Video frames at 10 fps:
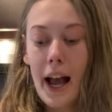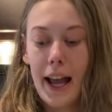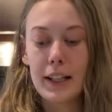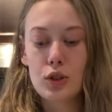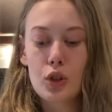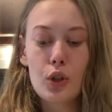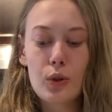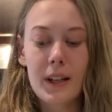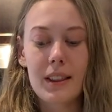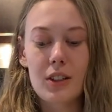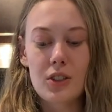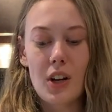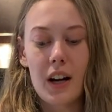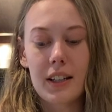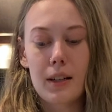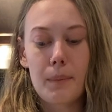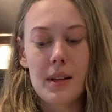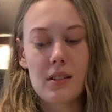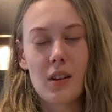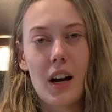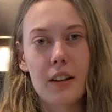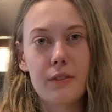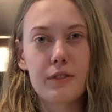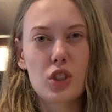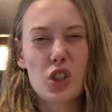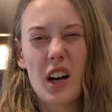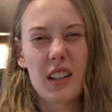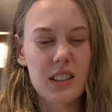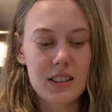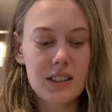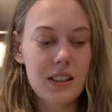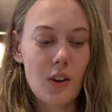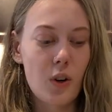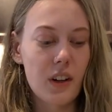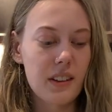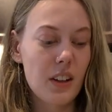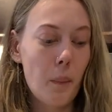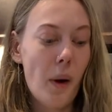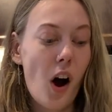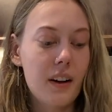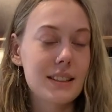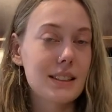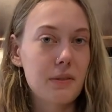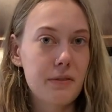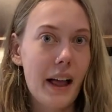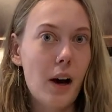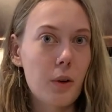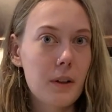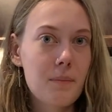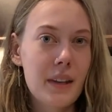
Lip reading: and 2, that there's not going to be a lot of chunks or little pockets of flour.